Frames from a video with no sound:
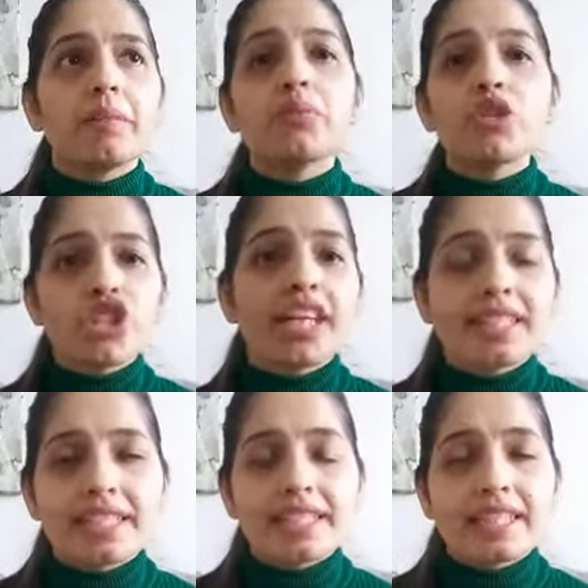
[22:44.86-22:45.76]

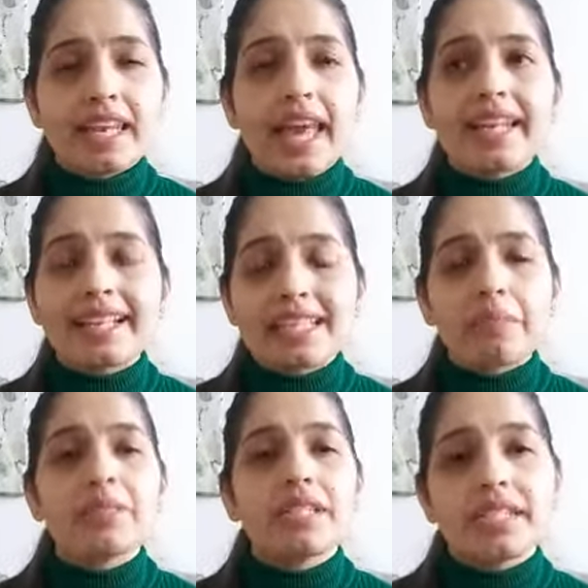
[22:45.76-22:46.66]
appreciated and
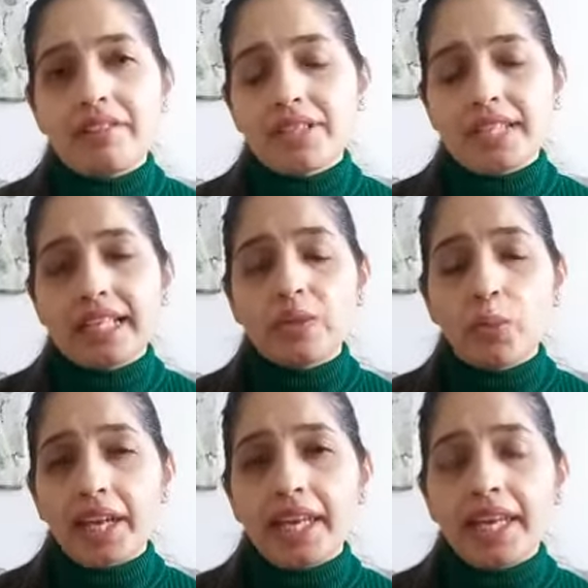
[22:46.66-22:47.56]
accepted in every single
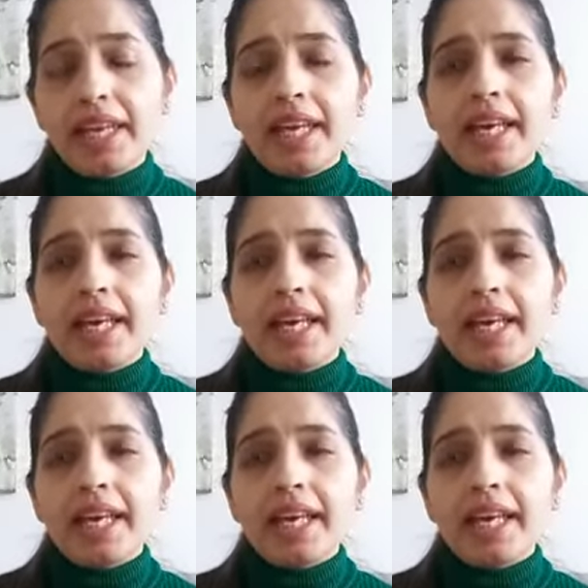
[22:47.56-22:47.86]
way,